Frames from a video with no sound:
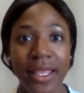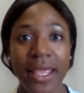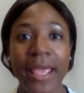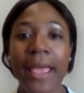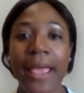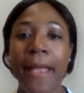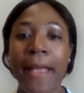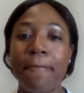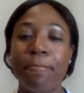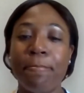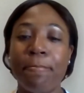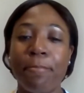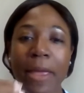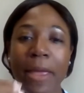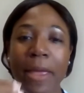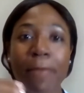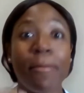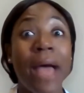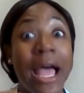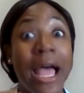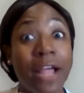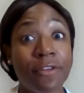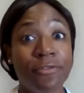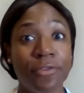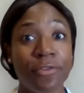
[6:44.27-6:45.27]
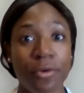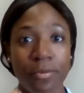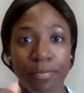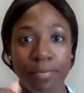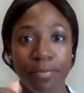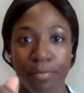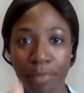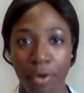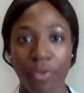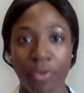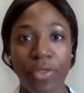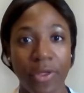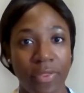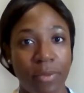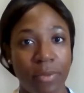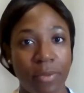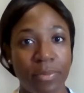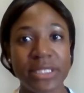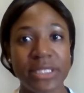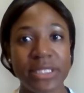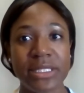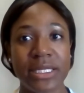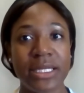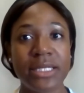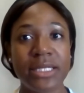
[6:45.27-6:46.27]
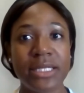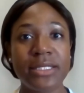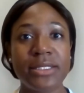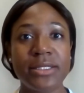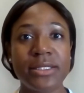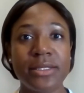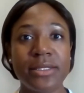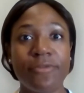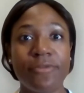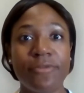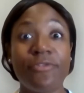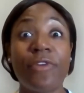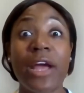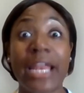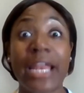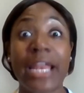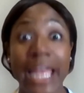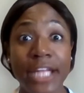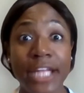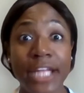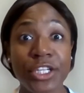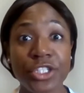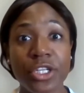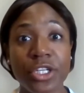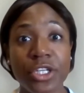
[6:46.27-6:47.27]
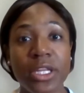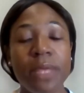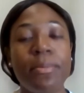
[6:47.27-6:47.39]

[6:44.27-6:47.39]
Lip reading: impactful both on the business financially,